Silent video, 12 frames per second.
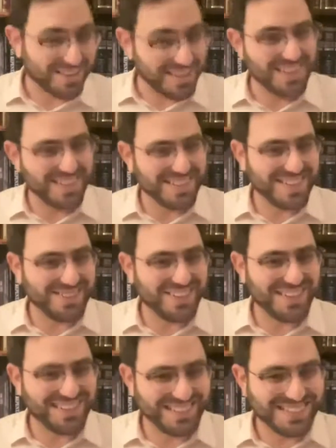is that is that
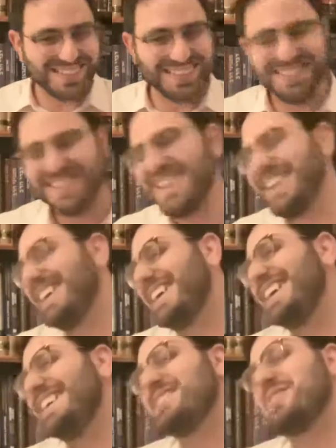fair? it's
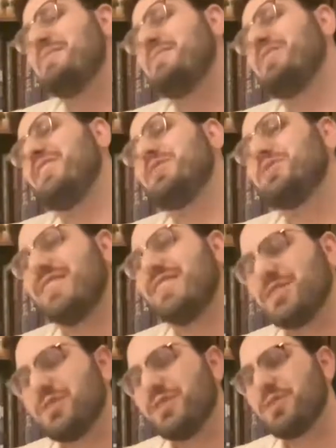it's Rambam philosophy night.
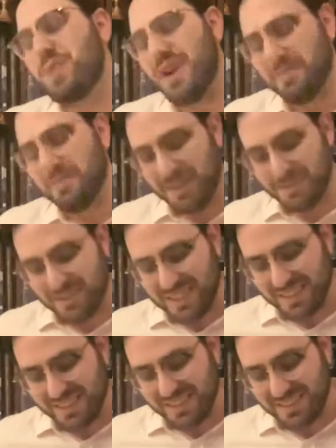So the Rambam
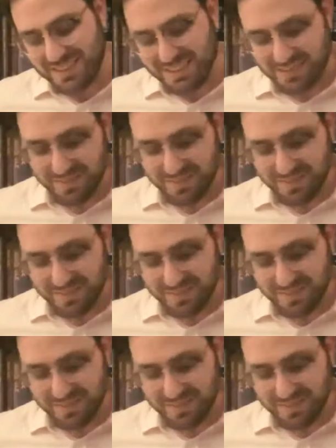says,